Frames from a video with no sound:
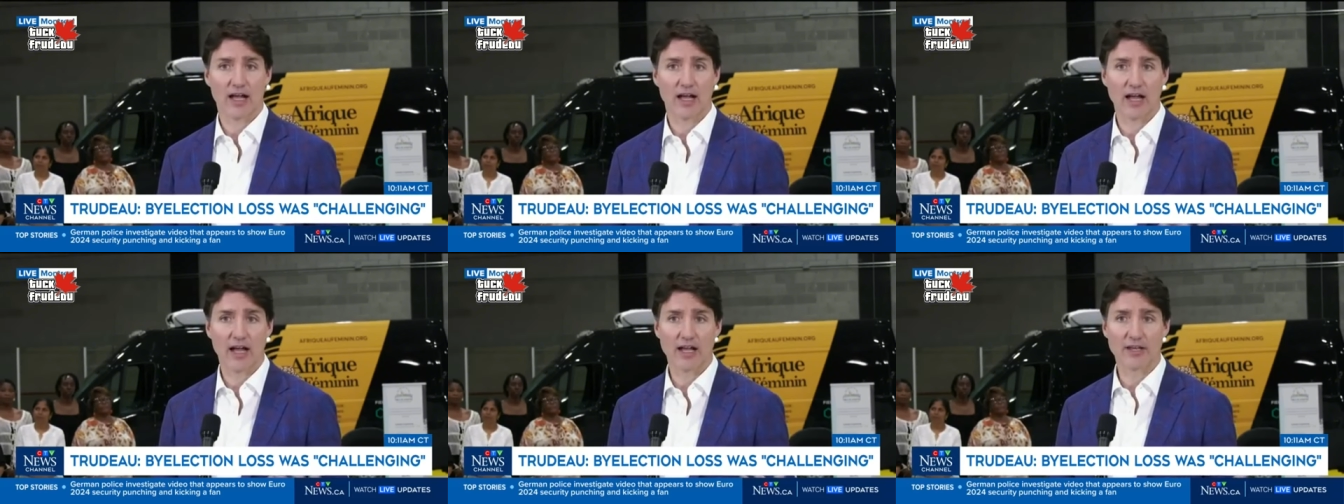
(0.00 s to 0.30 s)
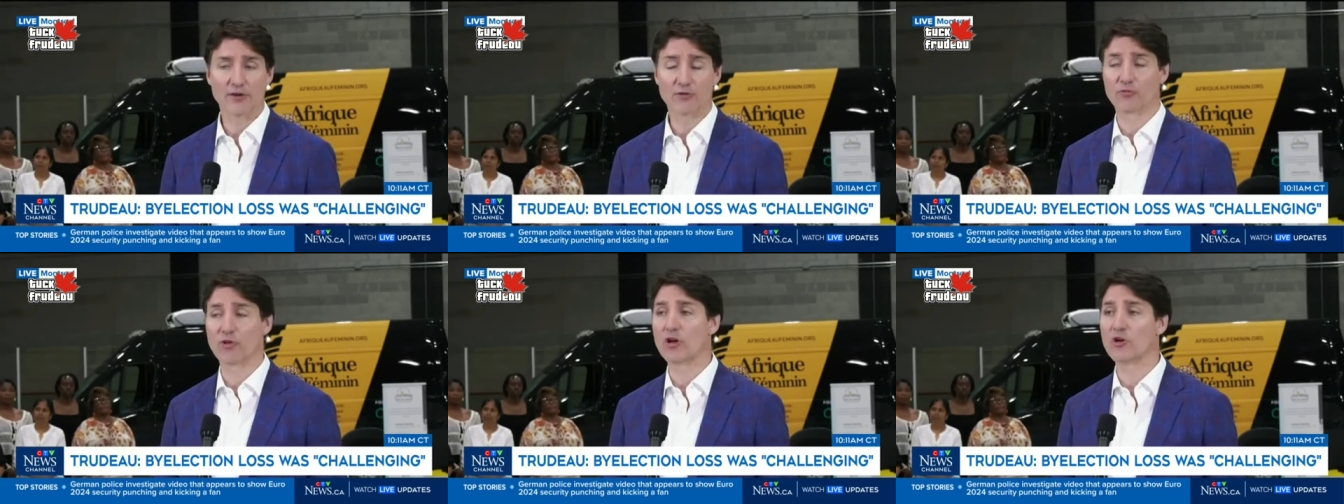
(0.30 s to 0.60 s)
uh,
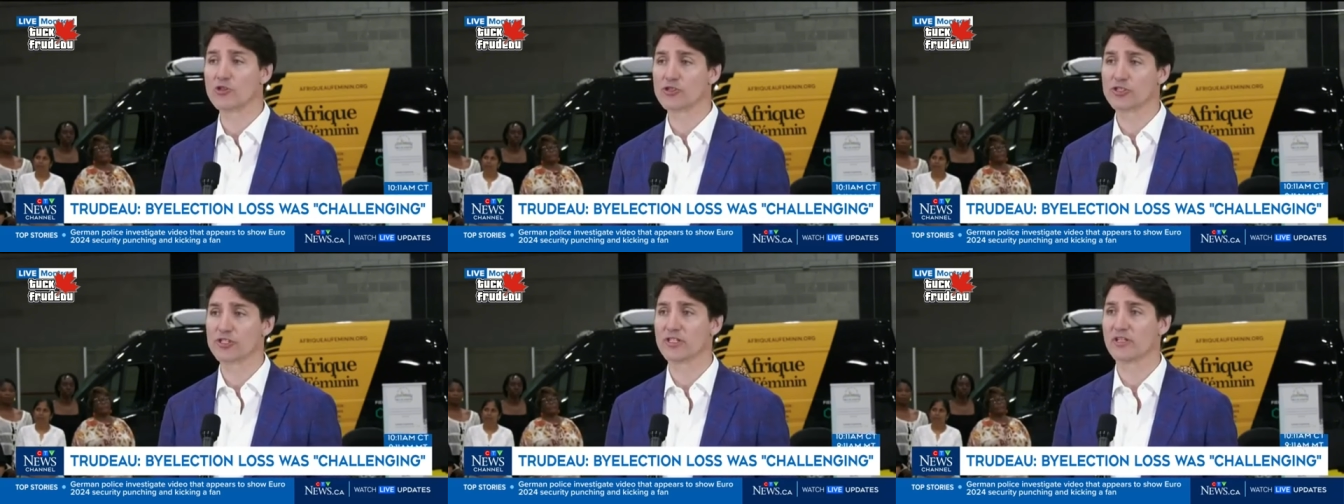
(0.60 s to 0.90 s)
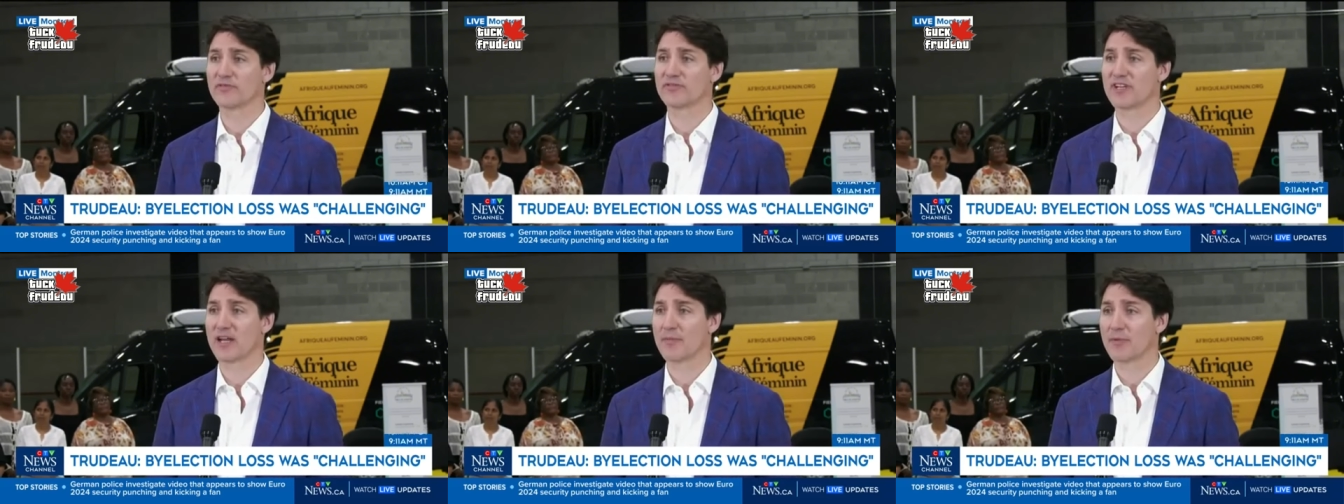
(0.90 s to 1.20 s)
an
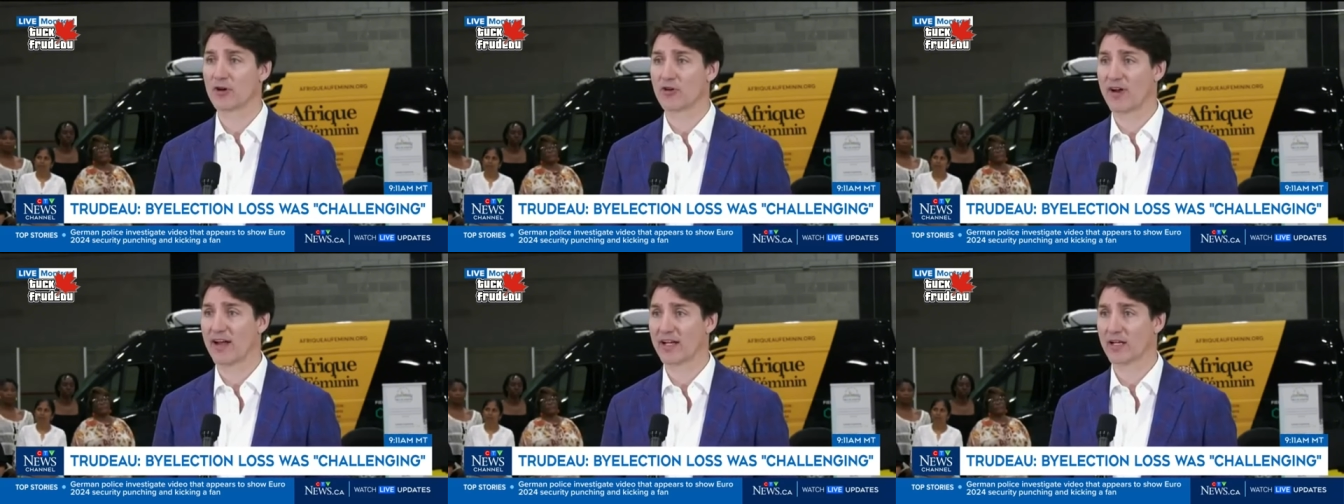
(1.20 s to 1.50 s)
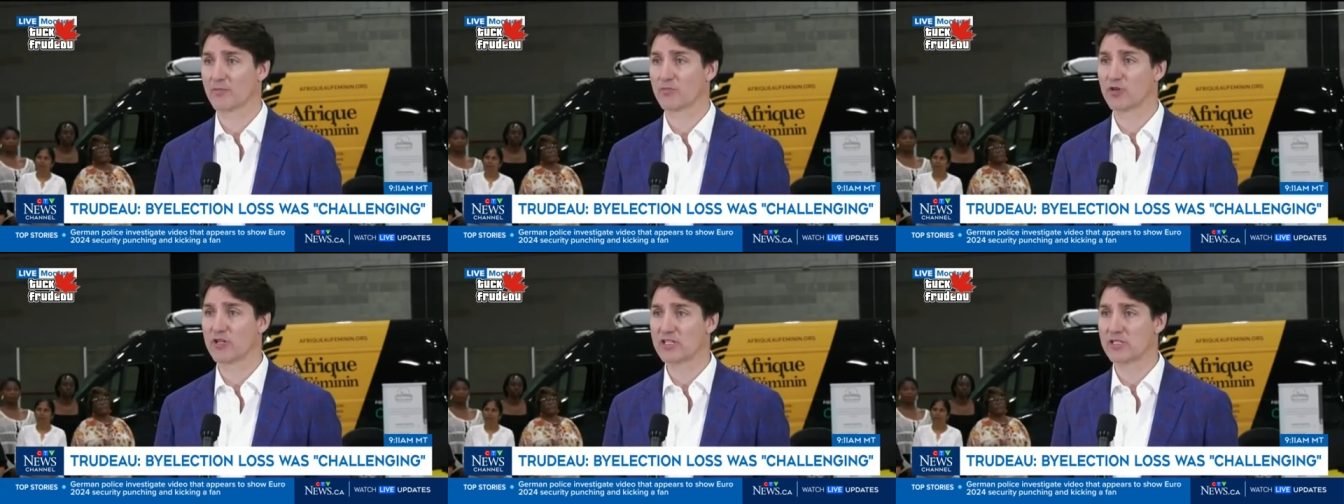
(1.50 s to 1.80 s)
erosion of
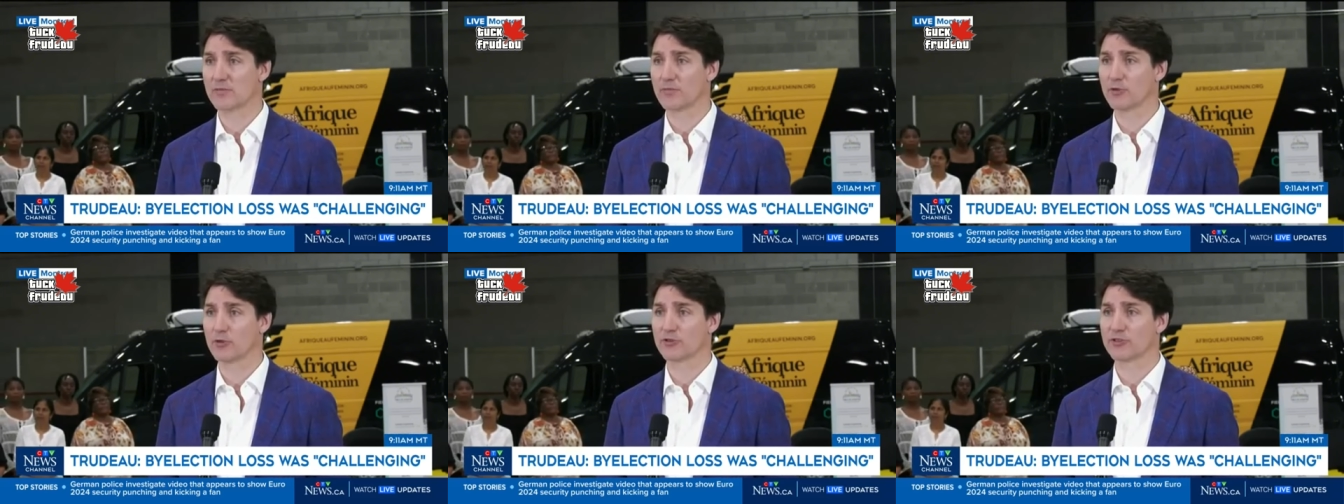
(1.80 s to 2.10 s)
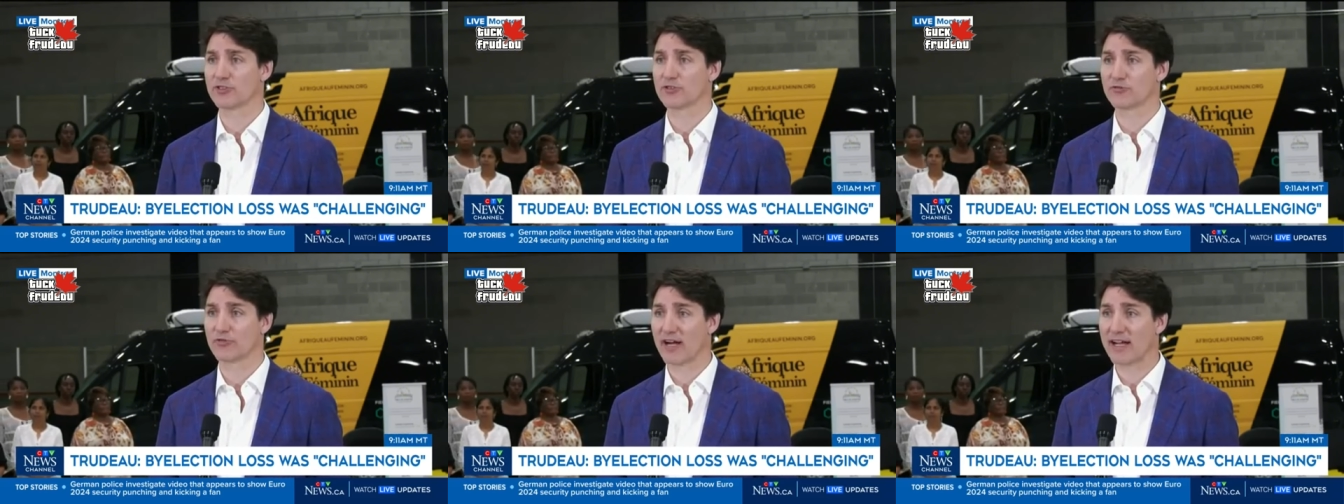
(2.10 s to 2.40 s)
democratic
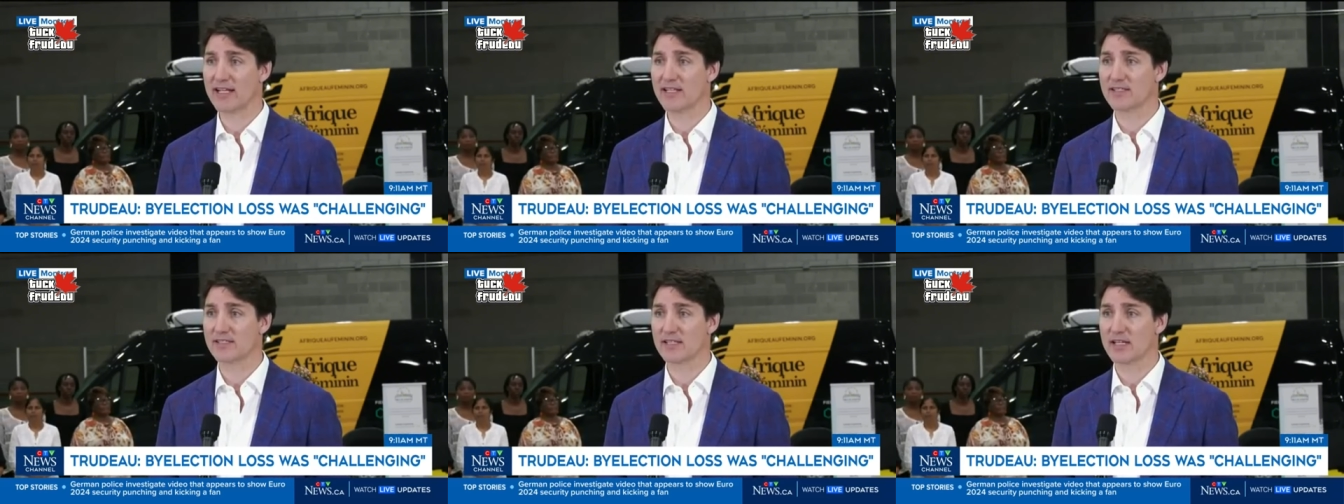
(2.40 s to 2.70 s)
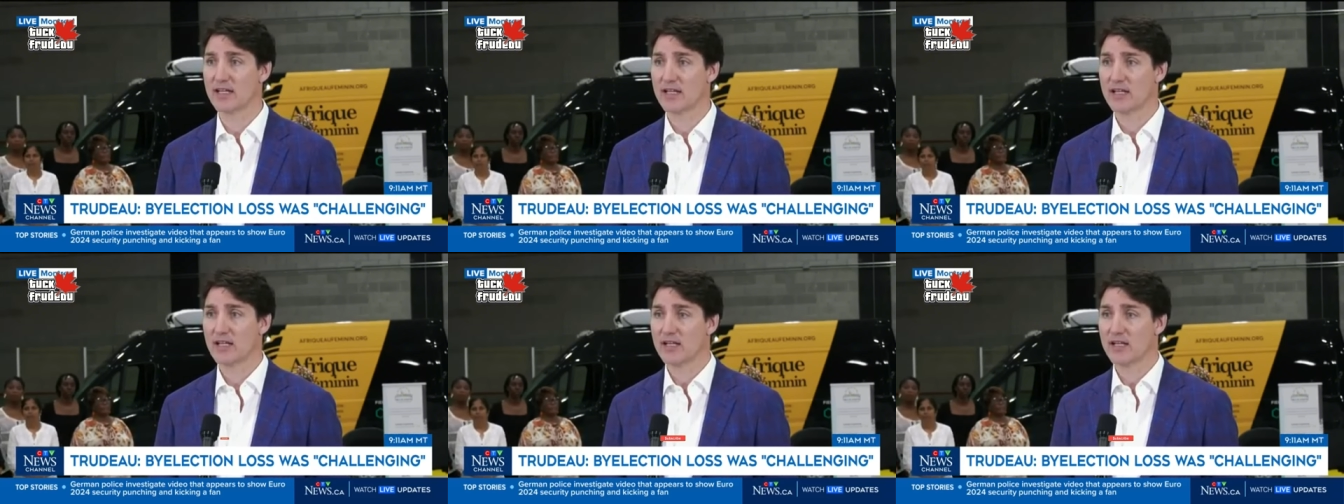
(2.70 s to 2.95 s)
principles and rights,